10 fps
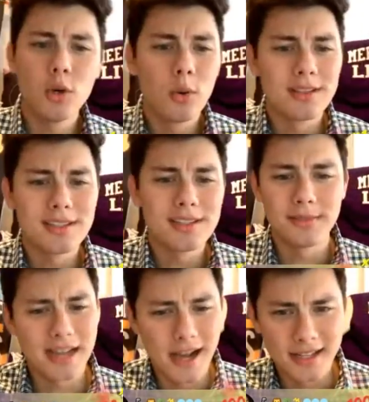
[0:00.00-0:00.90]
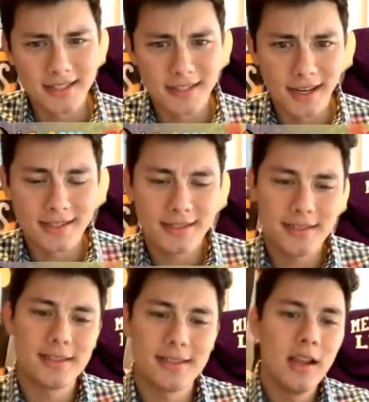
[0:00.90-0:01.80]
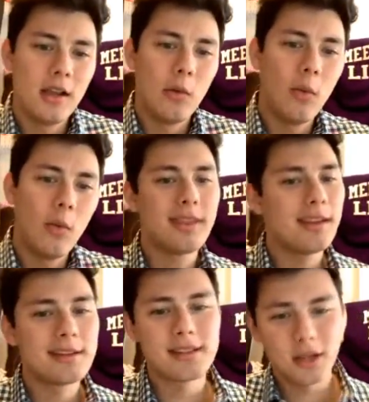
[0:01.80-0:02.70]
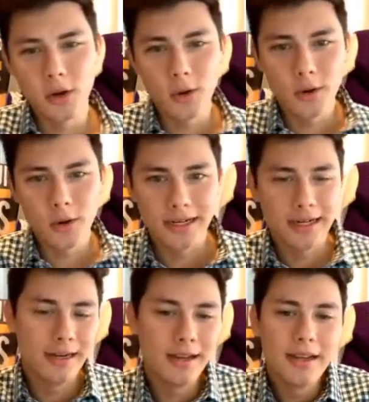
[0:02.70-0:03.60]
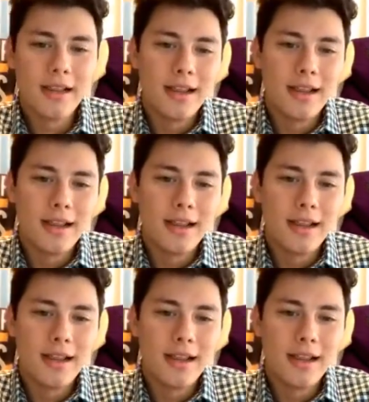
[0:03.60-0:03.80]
who won some contests, what things are going on.